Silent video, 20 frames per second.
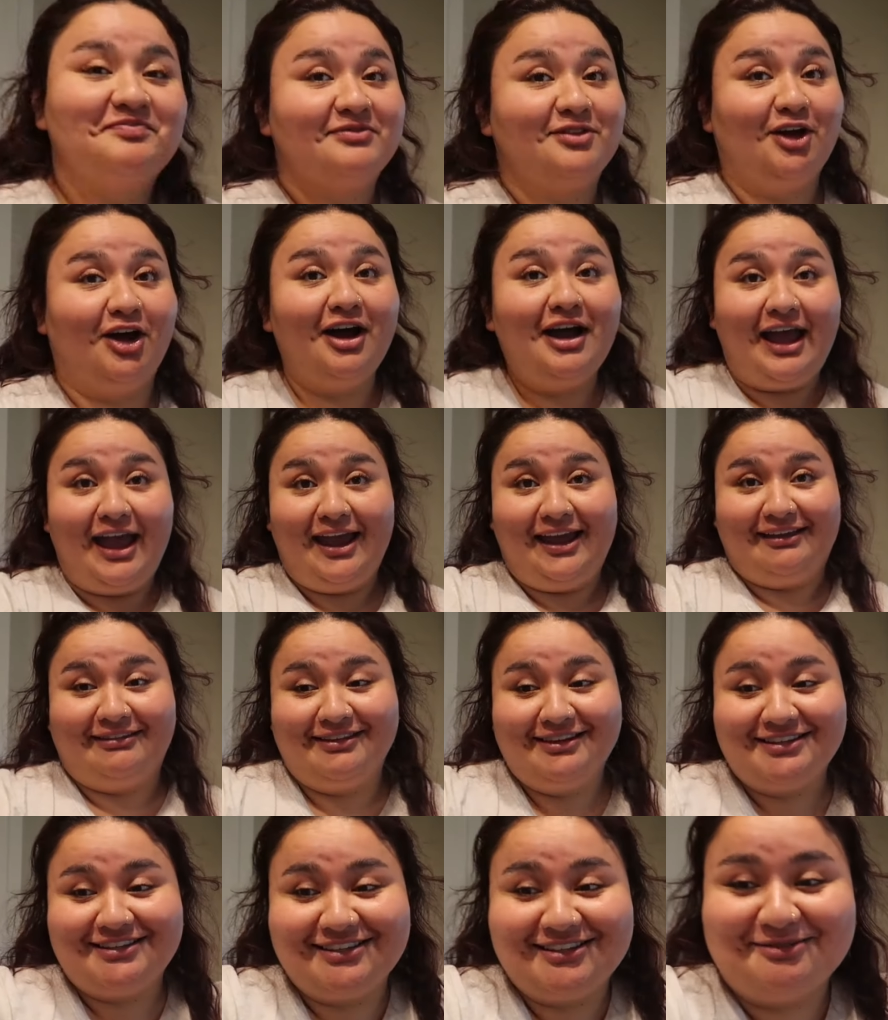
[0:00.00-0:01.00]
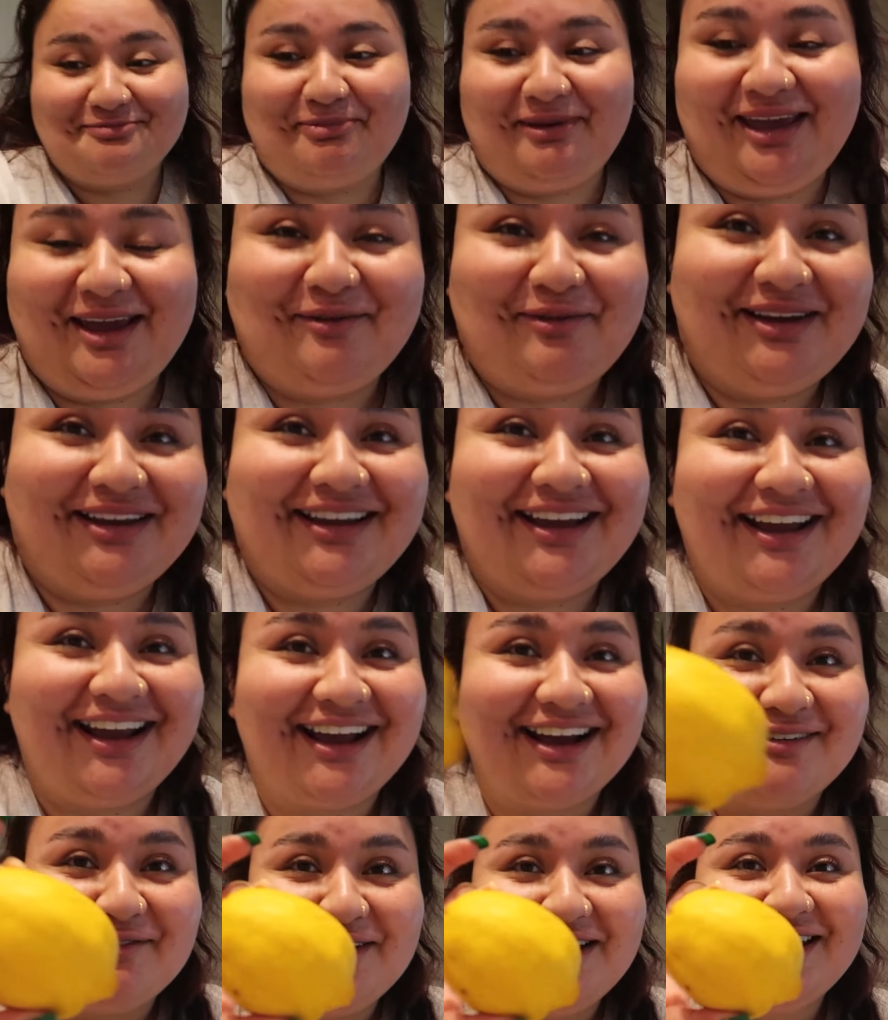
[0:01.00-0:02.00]
God, hey, this is big. We
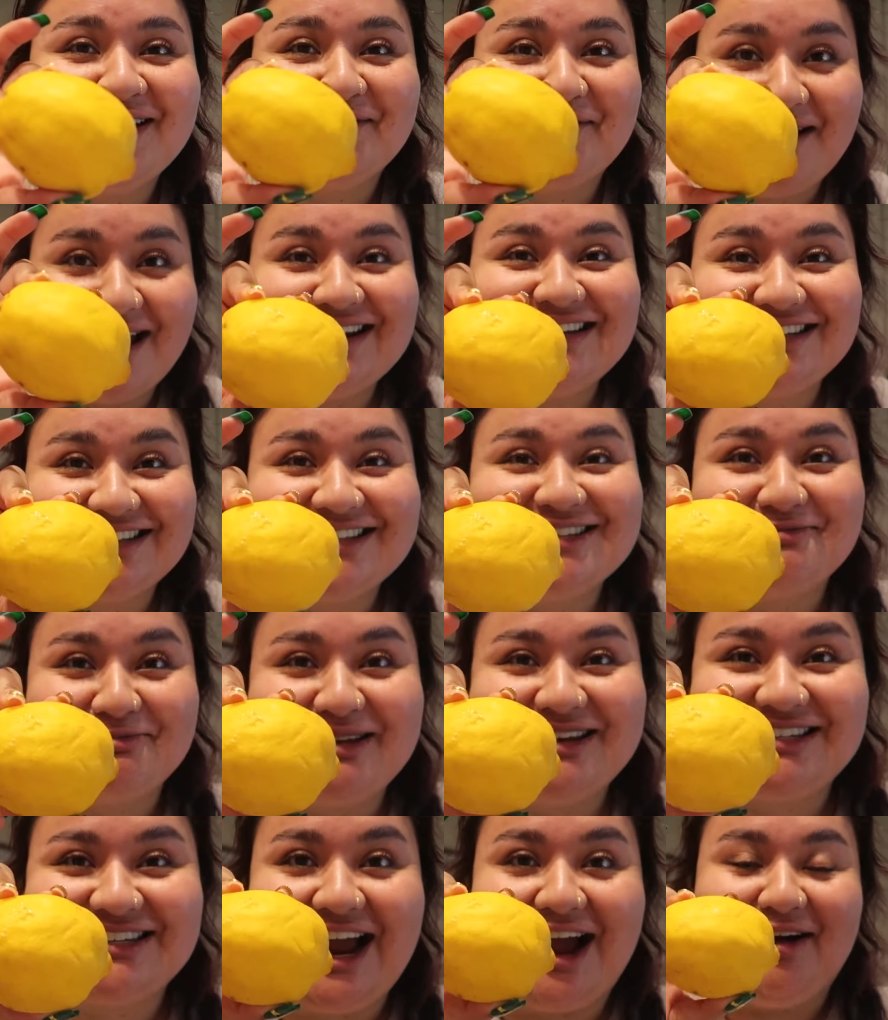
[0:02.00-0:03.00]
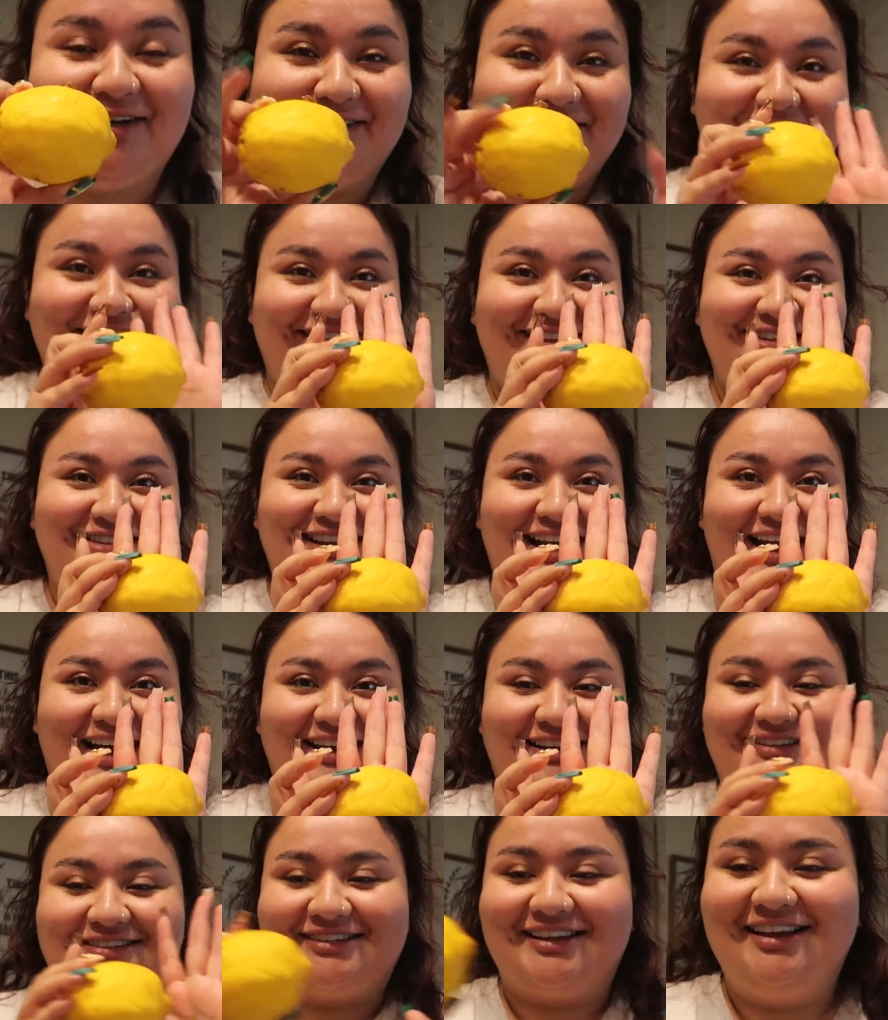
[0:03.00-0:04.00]
can ration this bitch out. Look at this
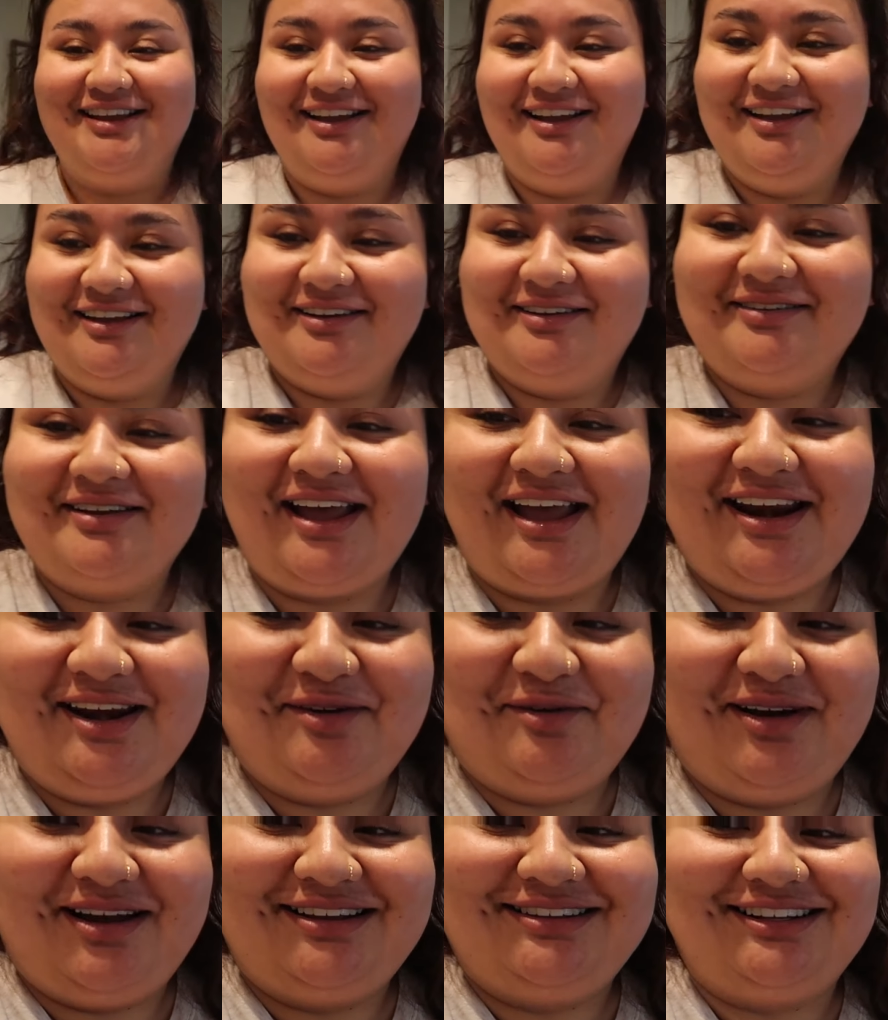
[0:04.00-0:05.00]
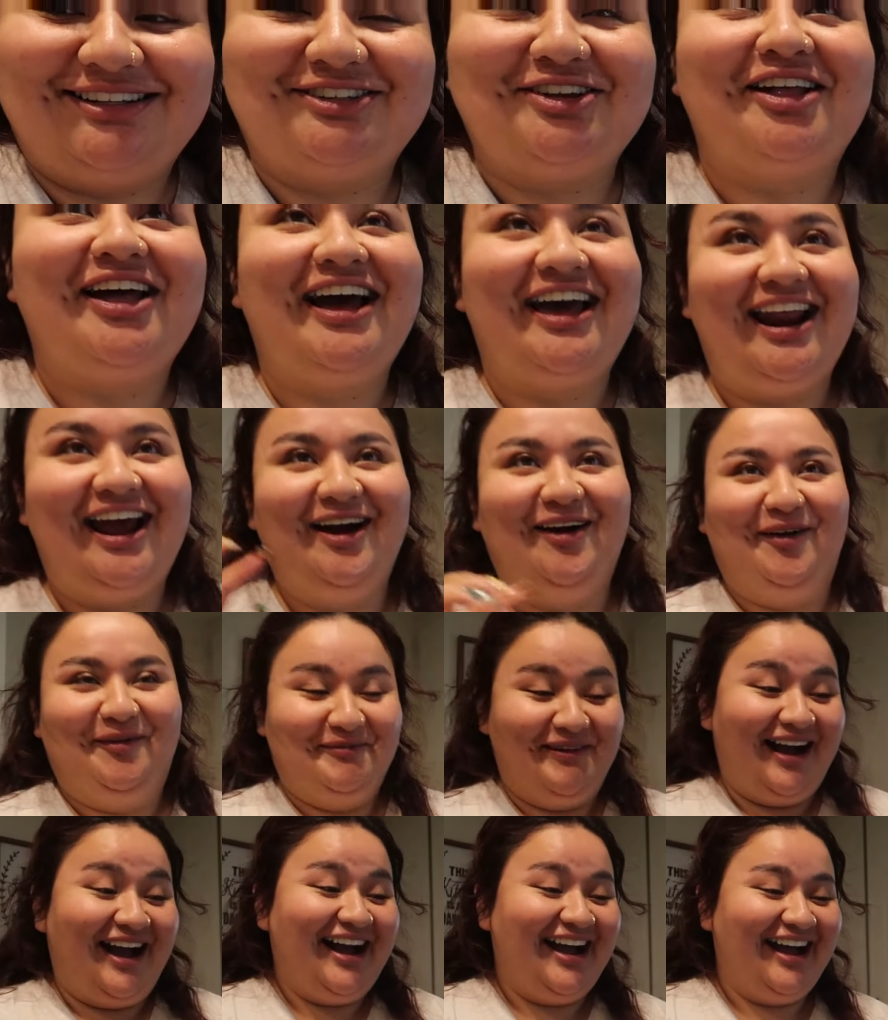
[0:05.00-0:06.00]
size. Anyways, that's all I had at home.